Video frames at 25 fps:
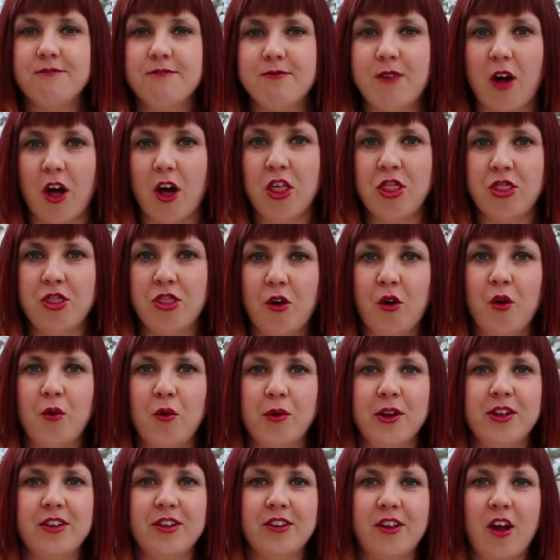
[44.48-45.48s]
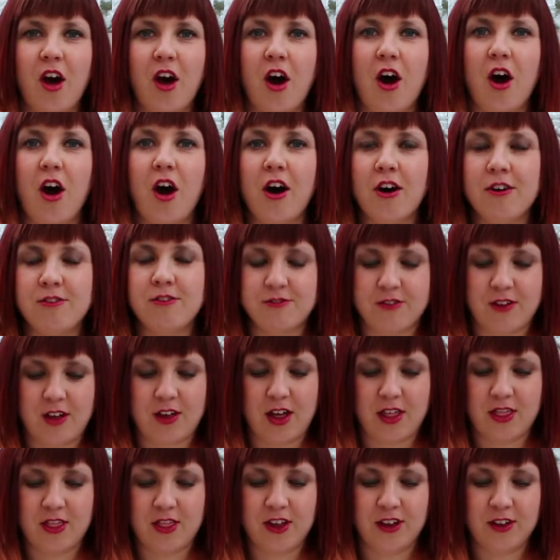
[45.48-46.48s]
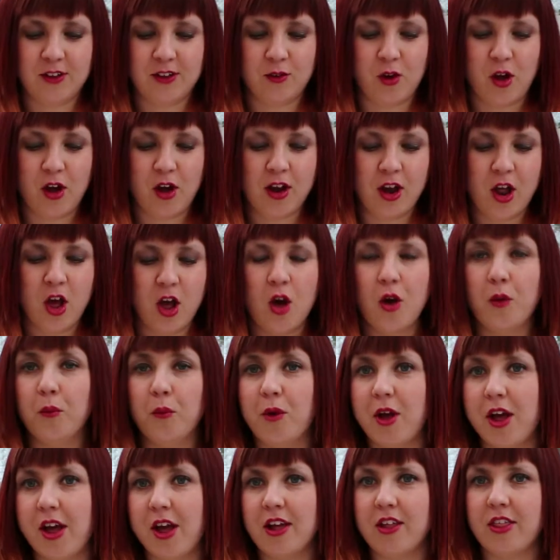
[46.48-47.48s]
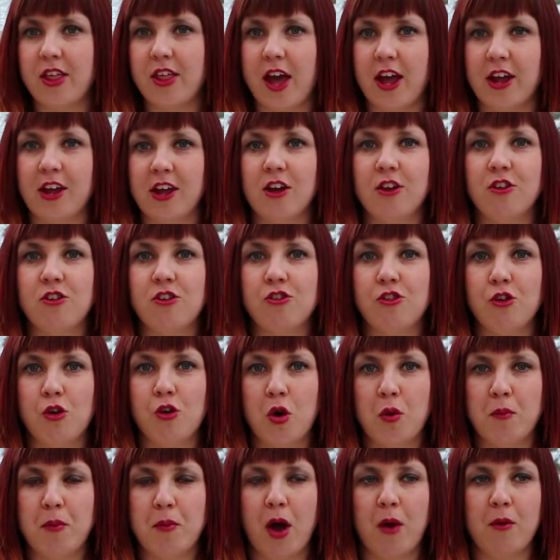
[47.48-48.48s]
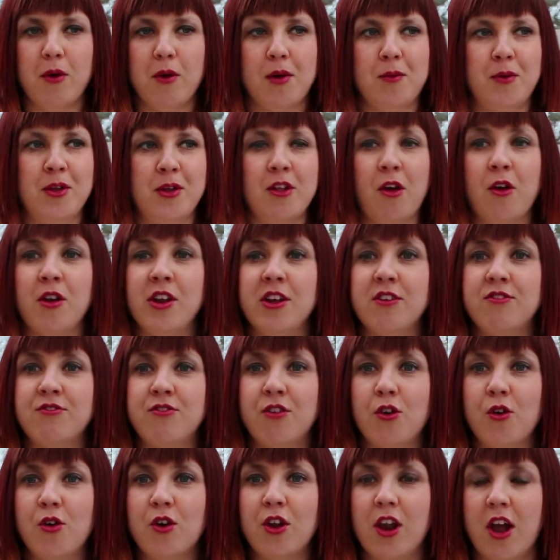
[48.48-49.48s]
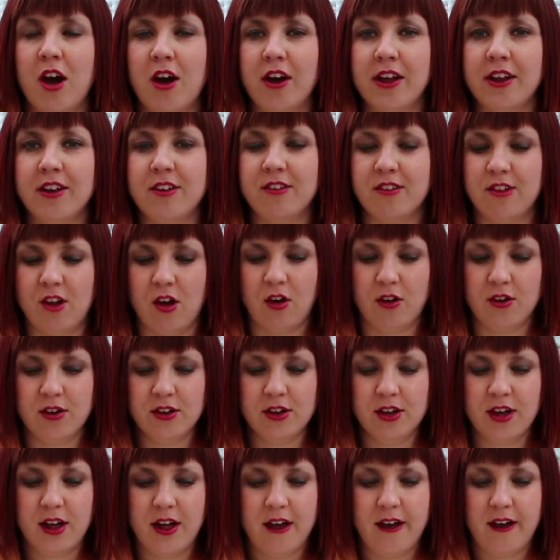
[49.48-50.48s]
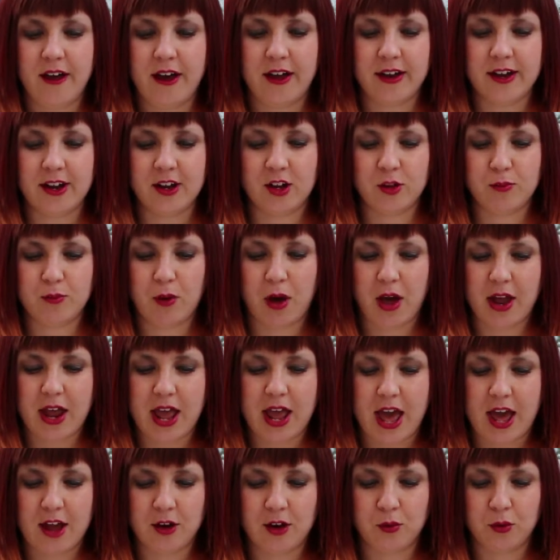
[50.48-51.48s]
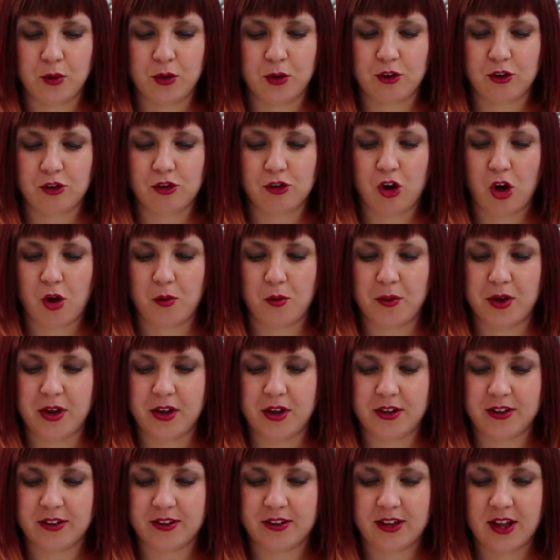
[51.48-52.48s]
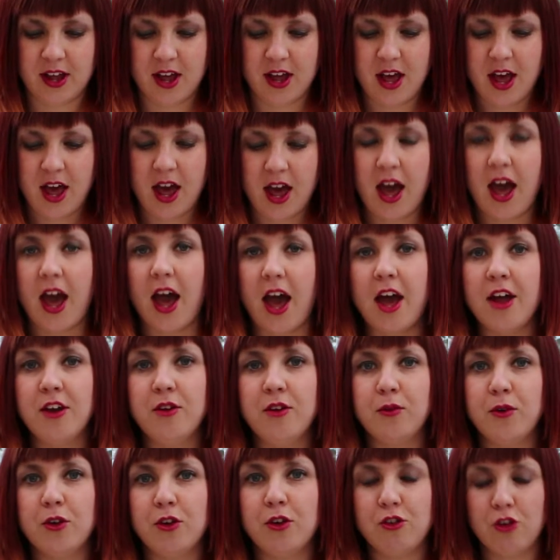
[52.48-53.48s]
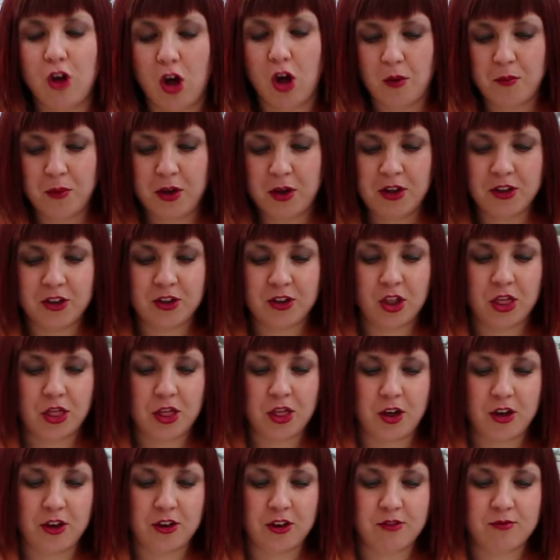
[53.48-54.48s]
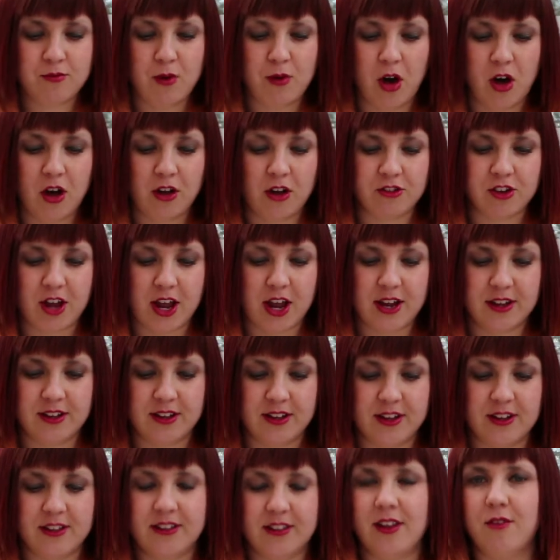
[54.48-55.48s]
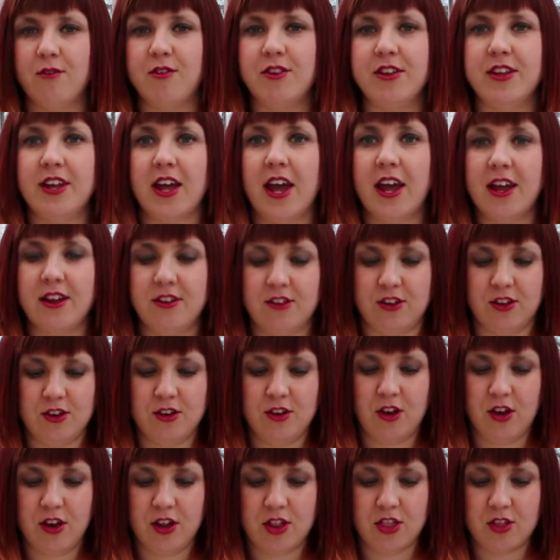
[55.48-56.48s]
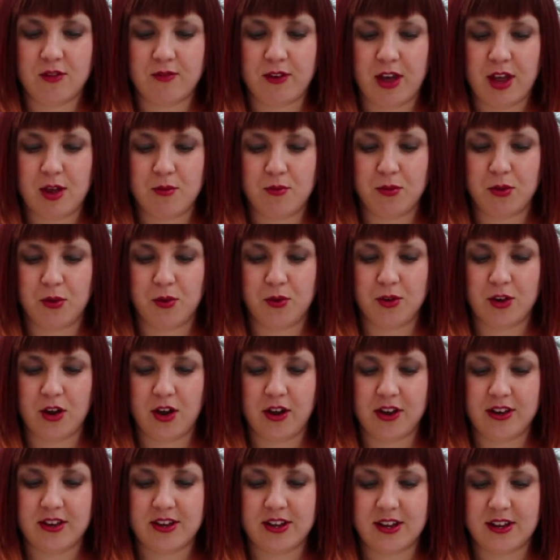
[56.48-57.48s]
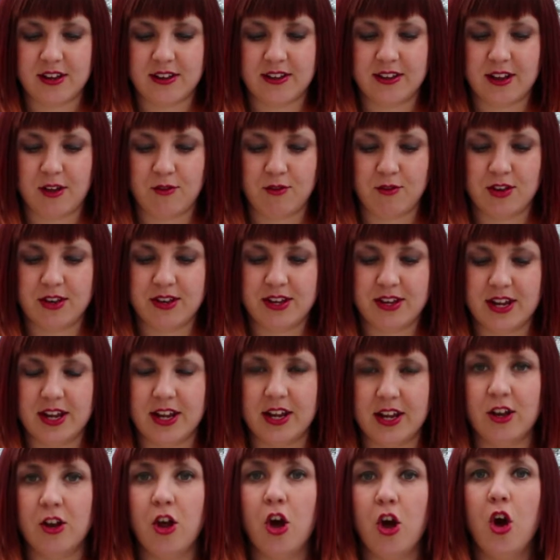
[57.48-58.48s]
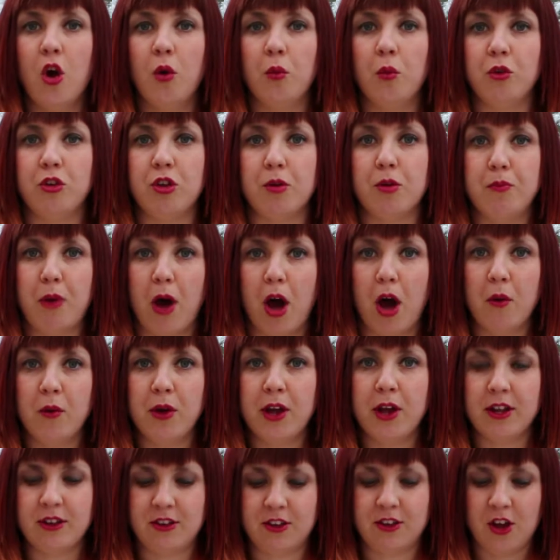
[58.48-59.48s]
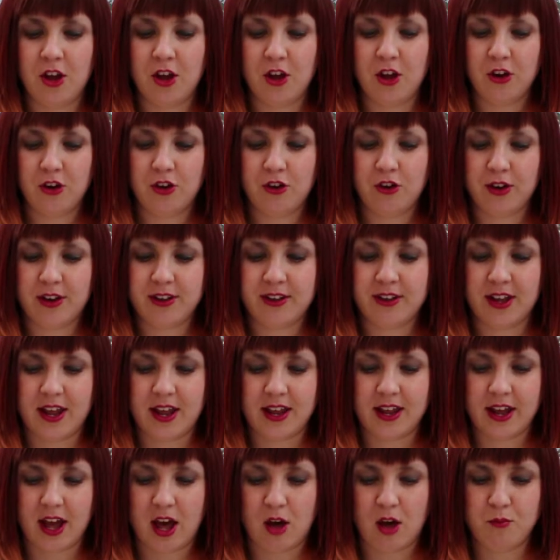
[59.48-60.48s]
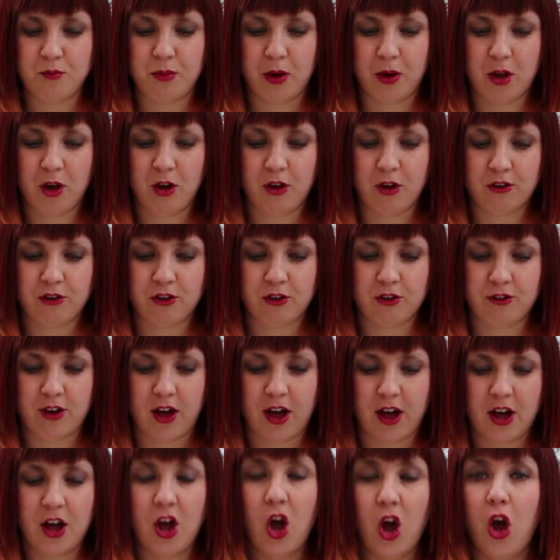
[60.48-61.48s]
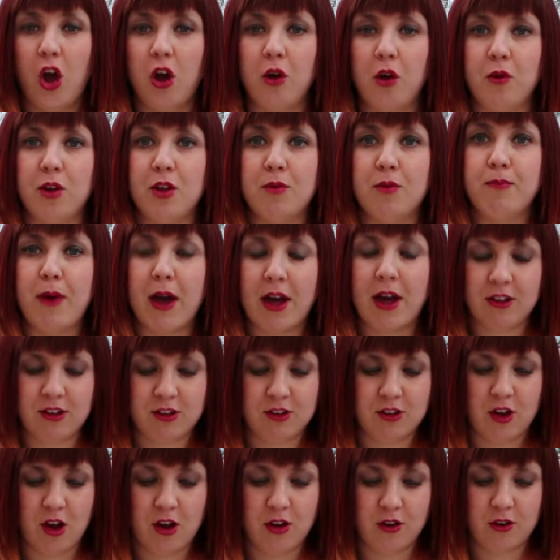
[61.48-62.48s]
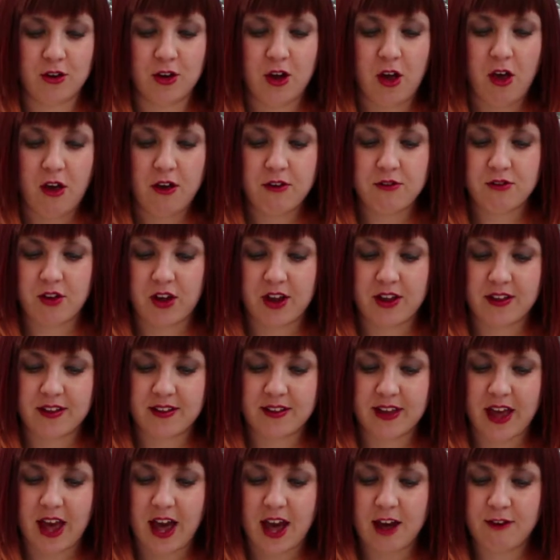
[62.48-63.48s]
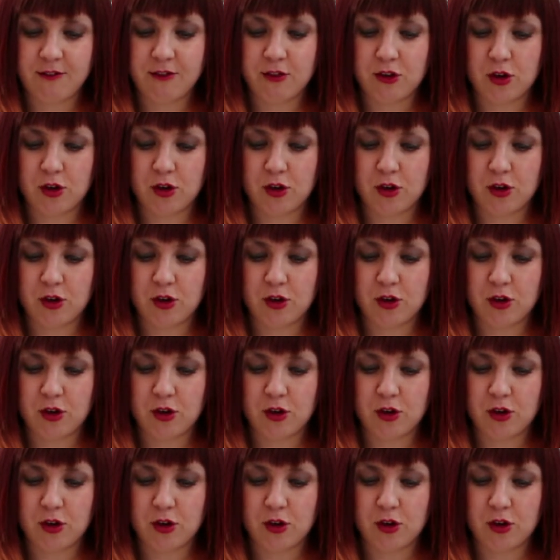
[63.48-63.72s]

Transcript: I thought we'd start off this one with a short poem. It's only 4 lines long and it's by Edward Thomas. Edward Thomas, 3rd of March 1878 to 9th of April 1917, was a poet, critic and biographer who is best known for his careful